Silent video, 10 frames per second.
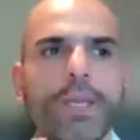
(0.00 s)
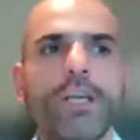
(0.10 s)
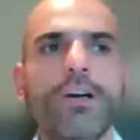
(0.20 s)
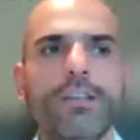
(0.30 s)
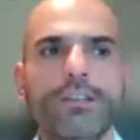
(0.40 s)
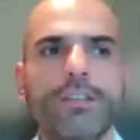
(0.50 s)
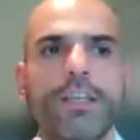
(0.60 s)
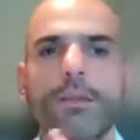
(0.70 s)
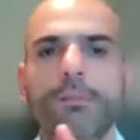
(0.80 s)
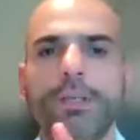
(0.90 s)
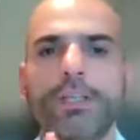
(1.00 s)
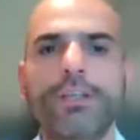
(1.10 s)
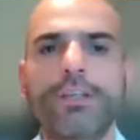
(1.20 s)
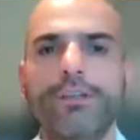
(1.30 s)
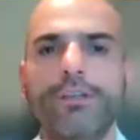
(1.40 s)
quick answer, and I'm not going
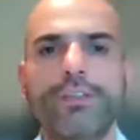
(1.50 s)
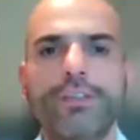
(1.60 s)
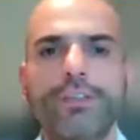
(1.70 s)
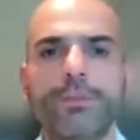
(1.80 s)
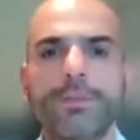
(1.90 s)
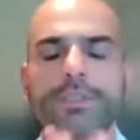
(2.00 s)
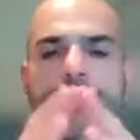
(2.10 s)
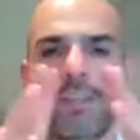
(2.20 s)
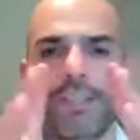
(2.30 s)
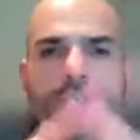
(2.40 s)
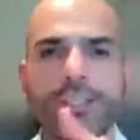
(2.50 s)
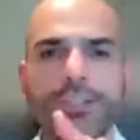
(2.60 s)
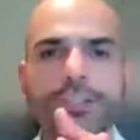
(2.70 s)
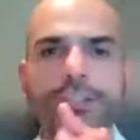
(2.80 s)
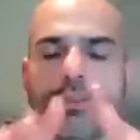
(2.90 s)
to refer to specific
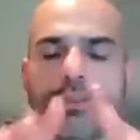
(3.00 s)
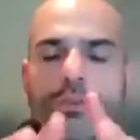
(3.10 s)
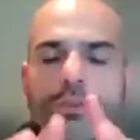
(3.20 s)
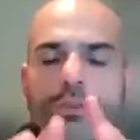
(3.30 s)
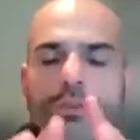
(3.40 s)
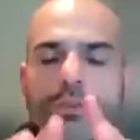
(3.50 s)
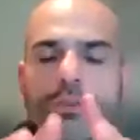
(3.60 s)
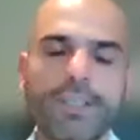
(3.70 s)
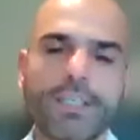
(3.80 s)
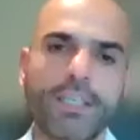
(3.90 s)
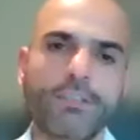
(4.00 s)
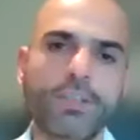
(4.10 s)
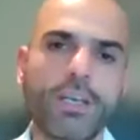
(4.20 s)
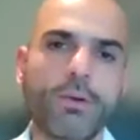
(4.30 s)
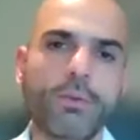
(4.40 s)
sections and rules and stuff like that
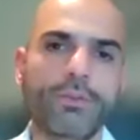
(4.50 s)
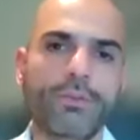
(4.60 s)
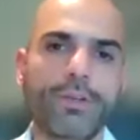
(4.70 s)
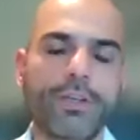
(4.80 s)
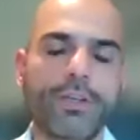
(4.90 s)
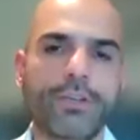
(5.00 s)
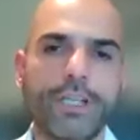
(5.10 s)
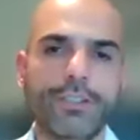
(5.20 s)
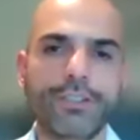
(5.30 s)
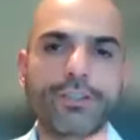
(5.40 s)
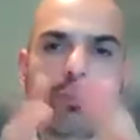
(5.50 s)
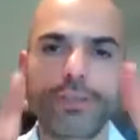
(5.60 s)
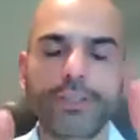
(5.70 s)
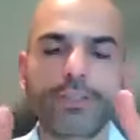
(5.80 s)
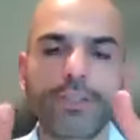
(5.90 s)
with relation to the
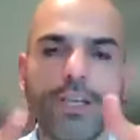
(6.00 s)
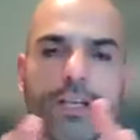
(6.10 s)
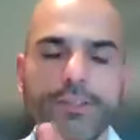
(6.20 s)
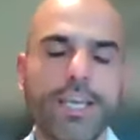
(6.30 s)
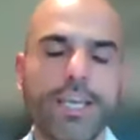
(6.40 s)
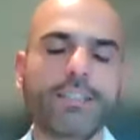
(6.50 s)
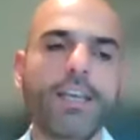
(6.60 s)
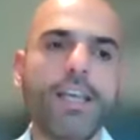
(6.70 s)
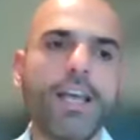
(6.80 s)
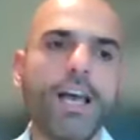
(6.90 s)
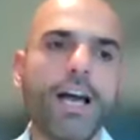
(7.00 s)
Rental Housing Act.